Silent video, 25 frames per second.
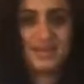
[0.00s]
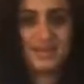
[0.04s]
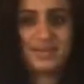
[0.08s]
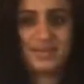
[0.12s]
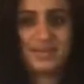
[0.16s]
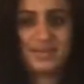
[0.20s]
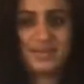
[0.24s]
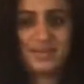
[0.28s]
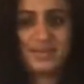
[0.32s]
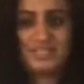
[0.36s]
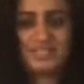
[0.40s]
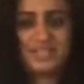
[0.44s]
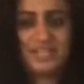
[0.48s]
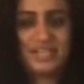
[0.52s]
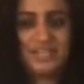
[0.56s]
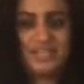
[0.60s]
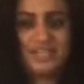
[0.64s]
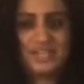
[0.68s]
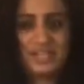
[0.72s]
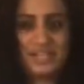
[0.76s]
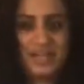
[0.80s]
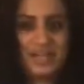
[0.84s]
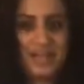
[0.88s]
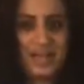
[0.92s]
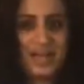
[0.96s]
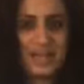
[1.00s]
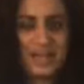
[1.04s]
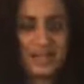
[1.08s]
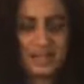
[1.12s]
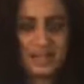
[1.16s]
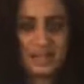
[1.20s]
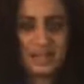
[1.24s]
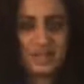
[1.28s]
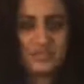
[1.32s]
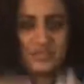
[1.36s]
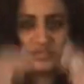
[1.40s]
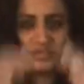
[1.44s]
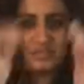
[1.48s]
The teacher that I
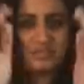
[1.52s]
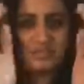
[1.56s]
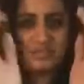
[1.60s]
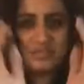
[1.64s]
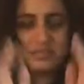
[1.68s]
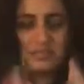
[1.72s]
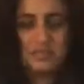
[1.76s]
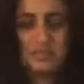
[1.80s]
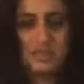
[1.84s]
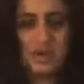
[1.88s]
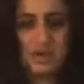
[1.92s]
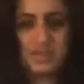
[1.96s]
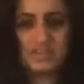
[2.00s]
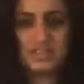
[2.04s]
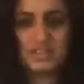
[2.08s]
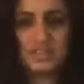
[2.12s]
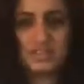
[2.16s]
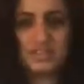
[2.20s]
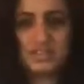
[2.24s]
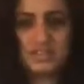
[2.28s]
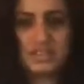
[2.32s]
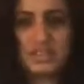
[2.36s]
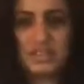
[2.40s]
learned from, Dr.